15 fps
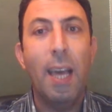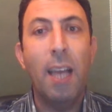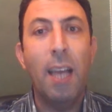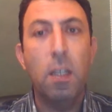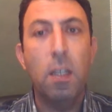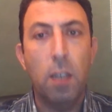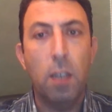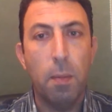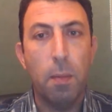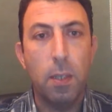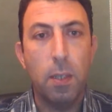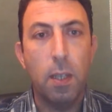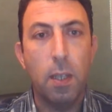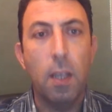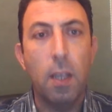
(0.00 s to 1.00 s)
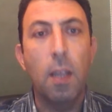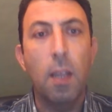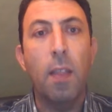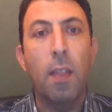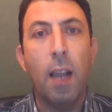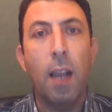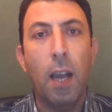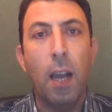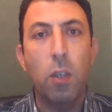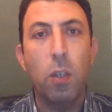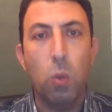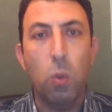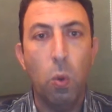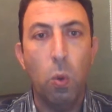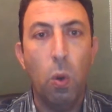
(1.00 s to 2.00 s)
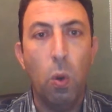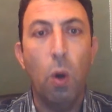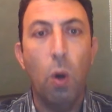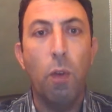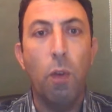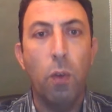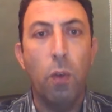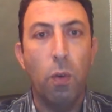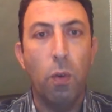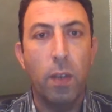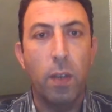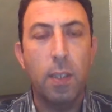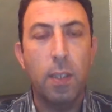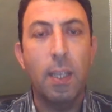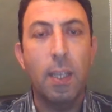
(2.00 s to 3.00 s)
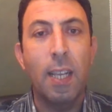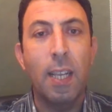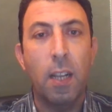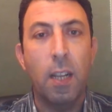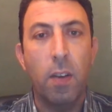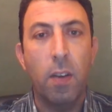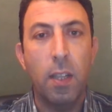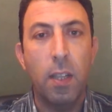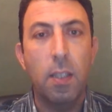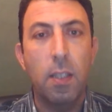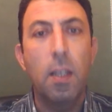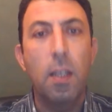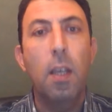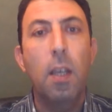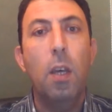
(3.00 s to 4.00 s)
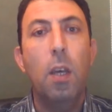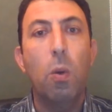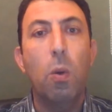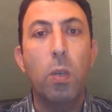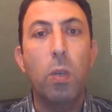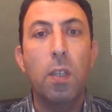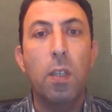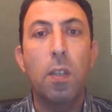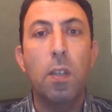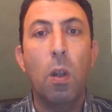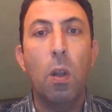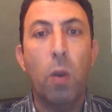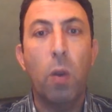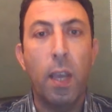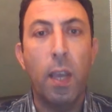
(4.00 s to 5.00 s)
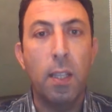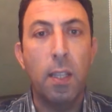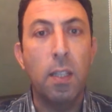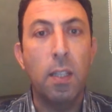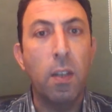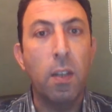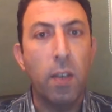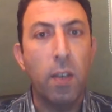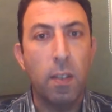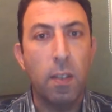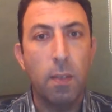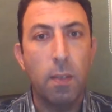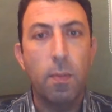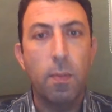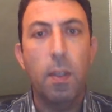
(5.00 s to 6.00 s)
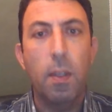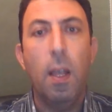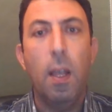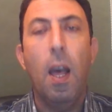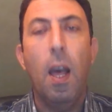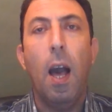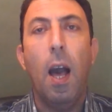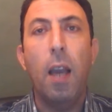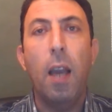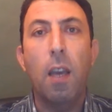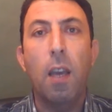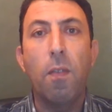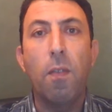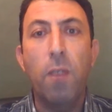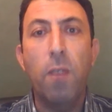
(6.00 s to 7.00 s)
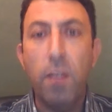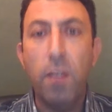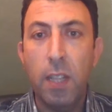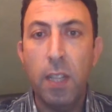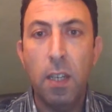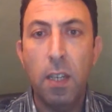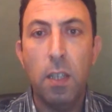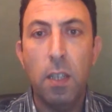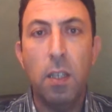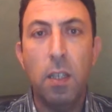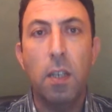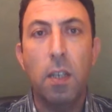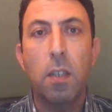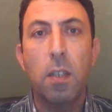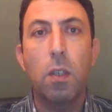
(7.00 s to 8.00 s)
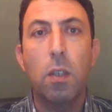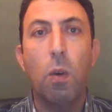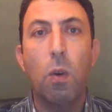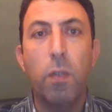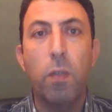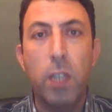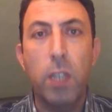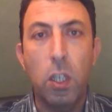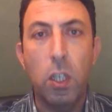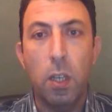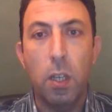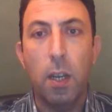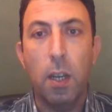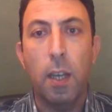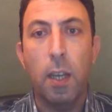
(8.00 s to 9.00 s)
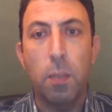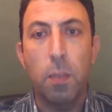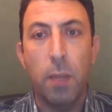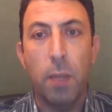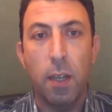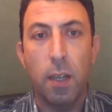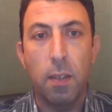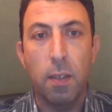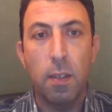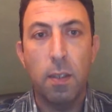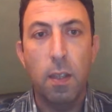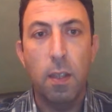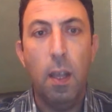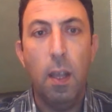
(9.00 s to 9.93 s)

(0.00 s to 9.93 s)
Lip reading: and chemistry in the high school of Gouves in Crete, which is located in Greece. I have 15 years of teaching experience.